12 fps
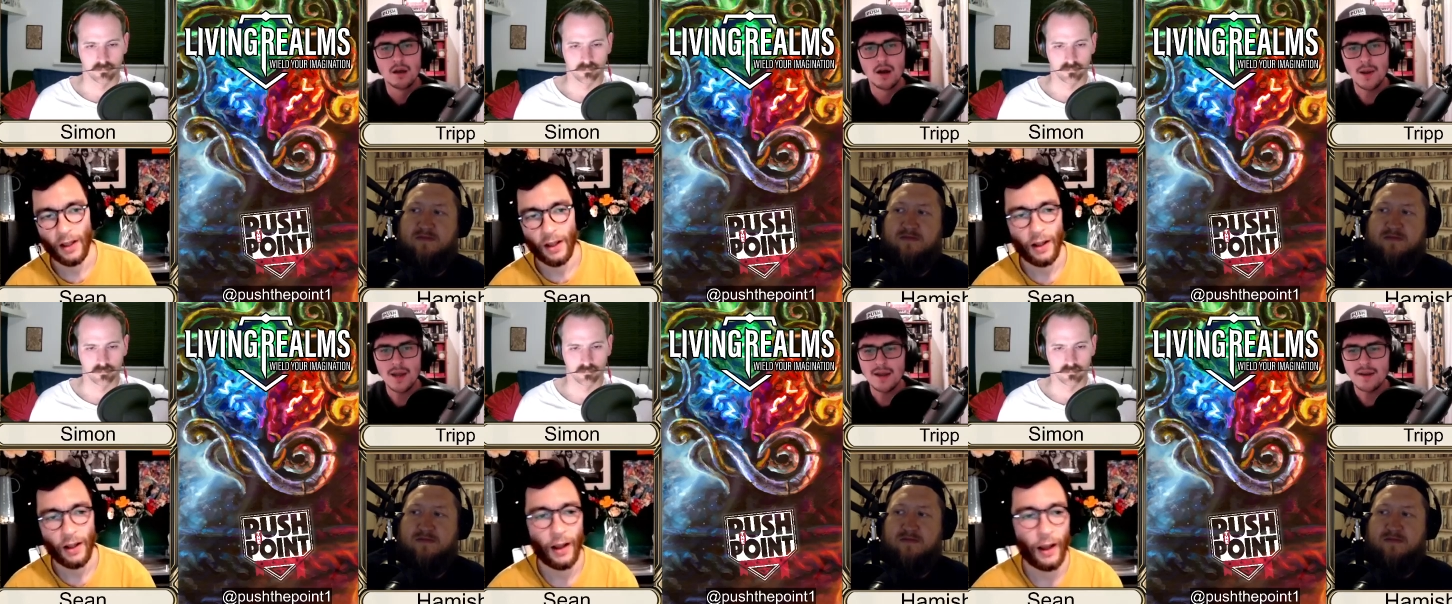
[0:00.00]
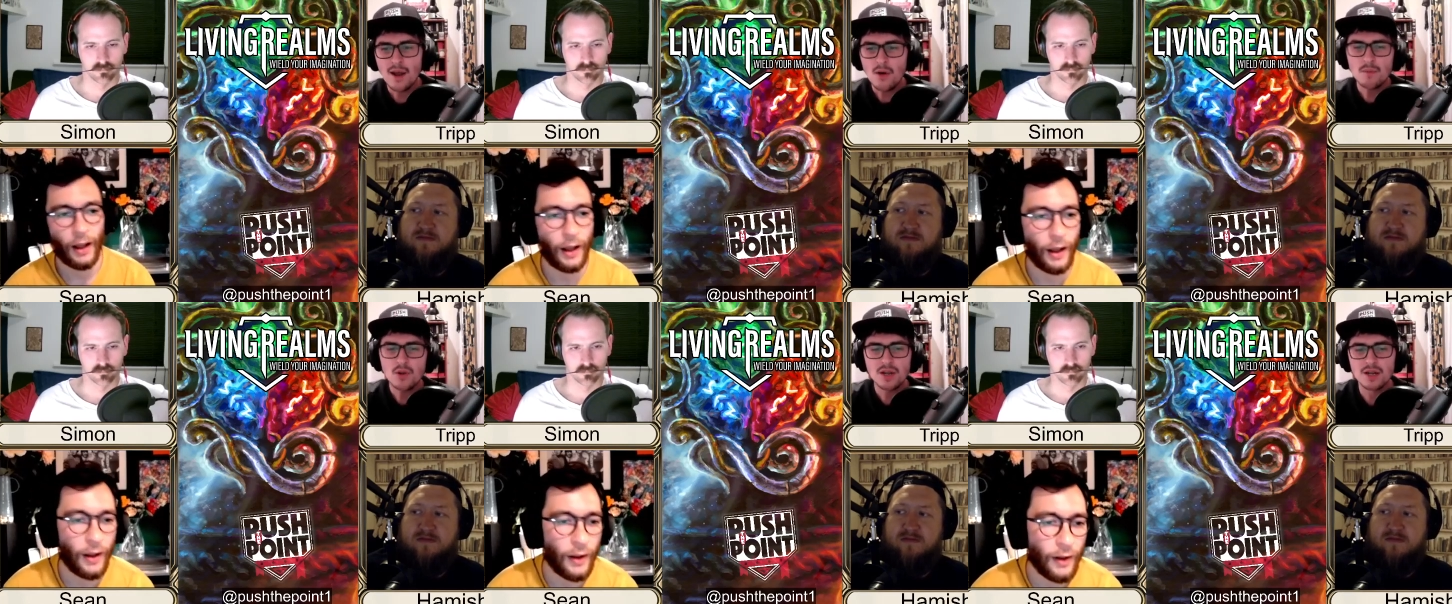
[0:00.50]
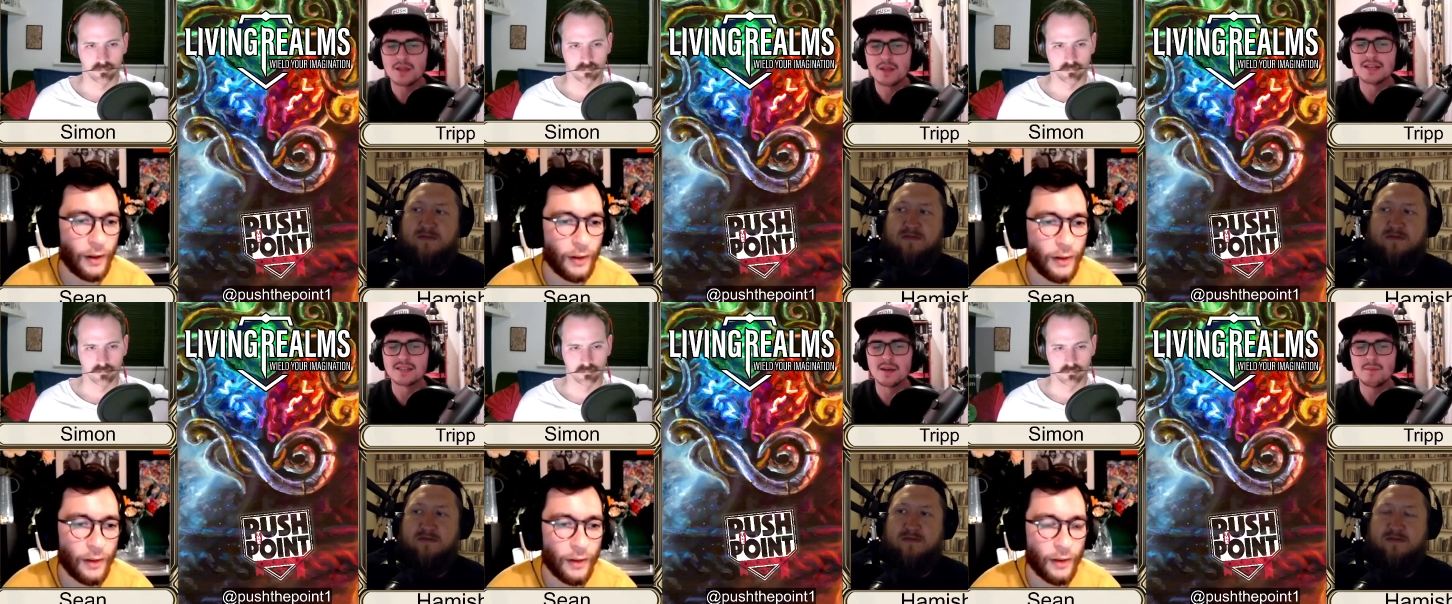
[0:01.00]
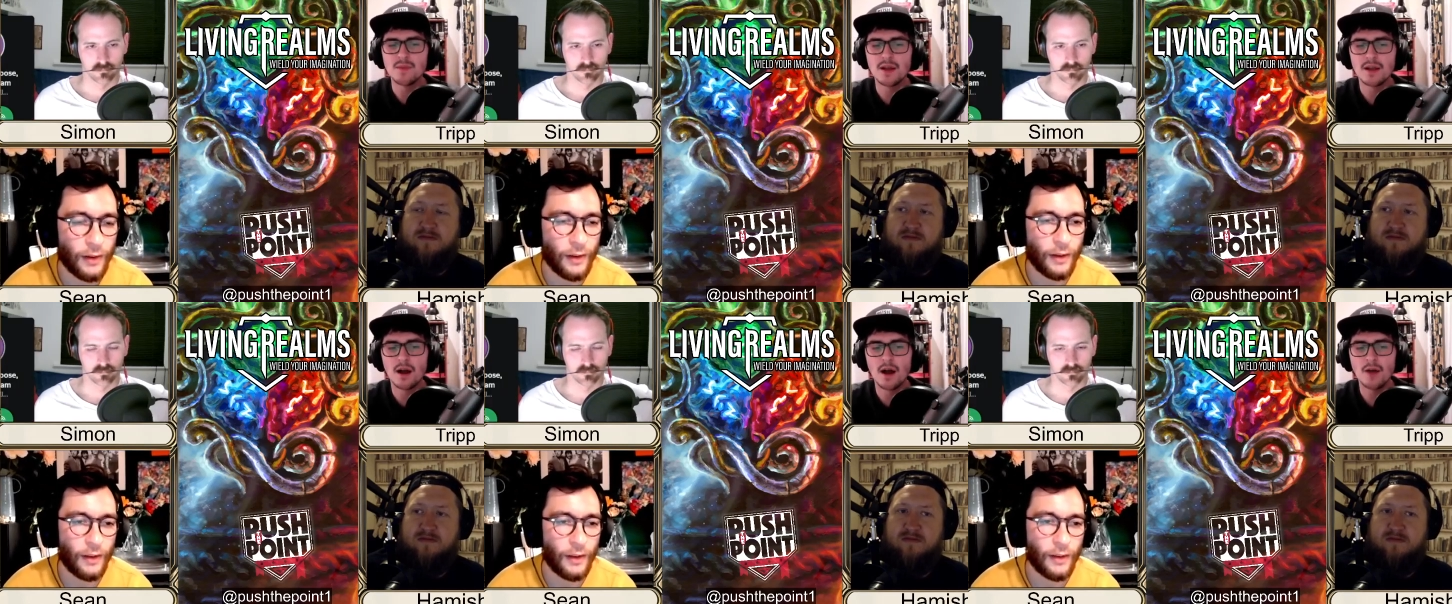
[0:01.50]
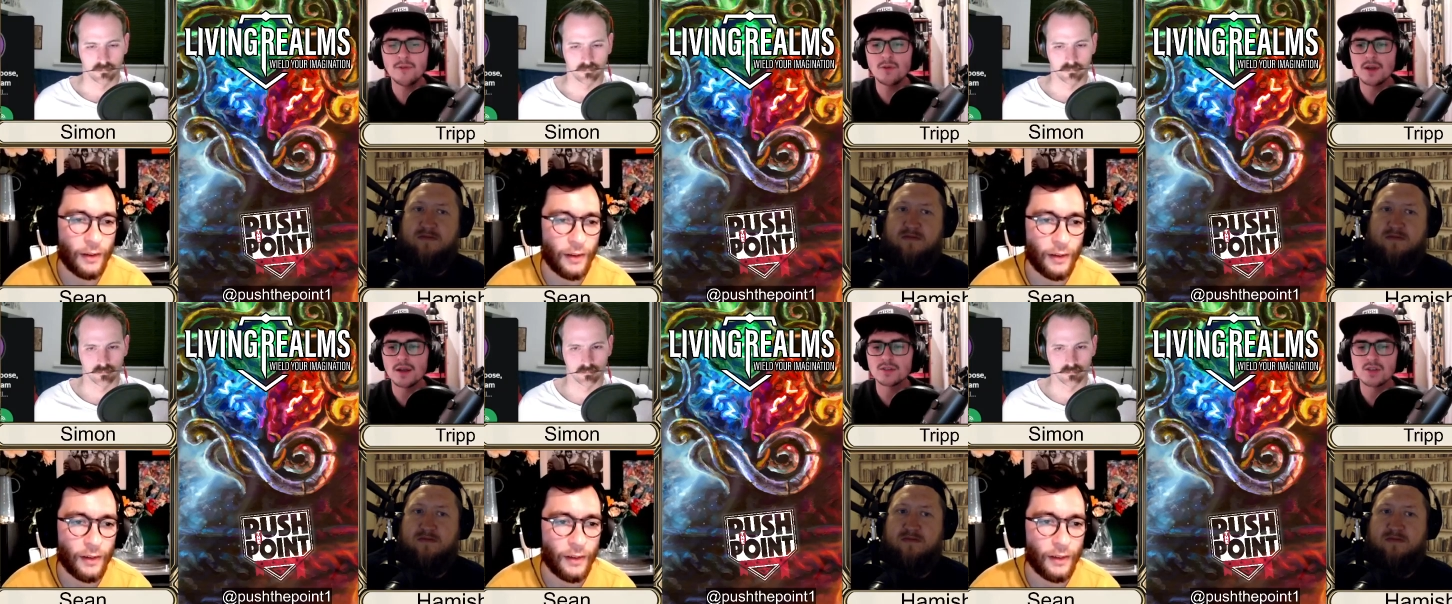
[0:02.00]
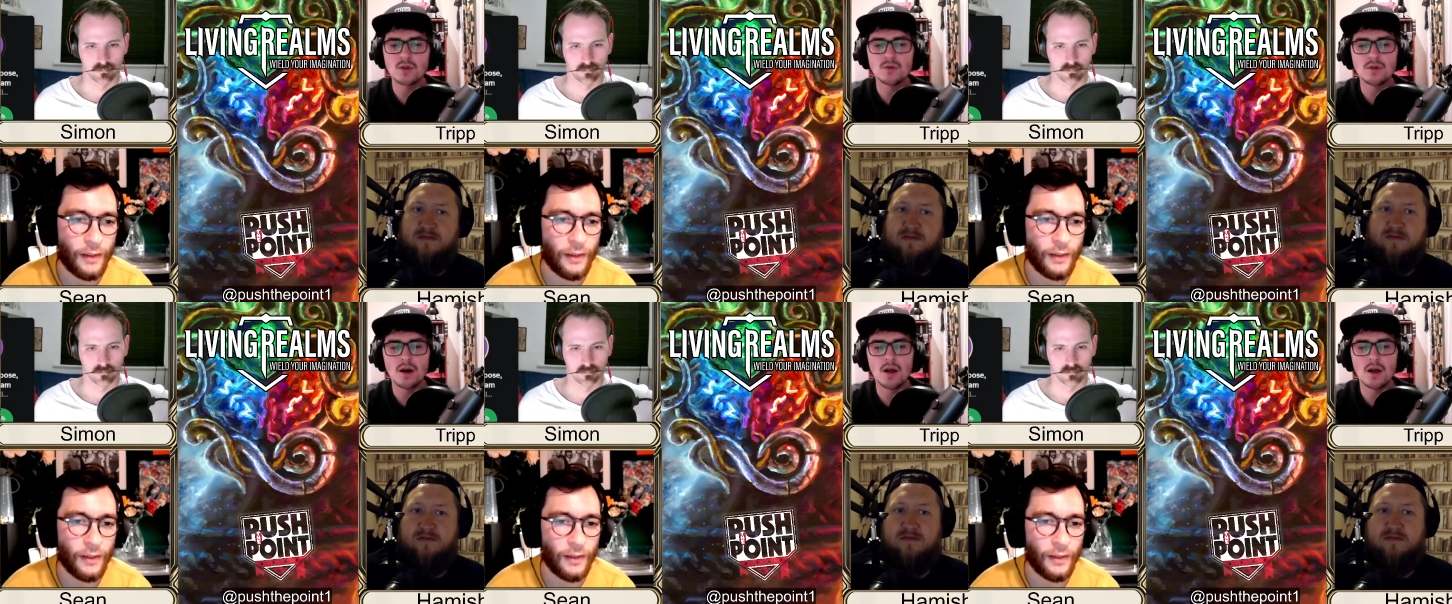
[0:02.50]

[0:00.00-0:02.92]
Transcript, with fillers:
Speaker 1: and now I'm looking at this, I'm like, I feel like so I,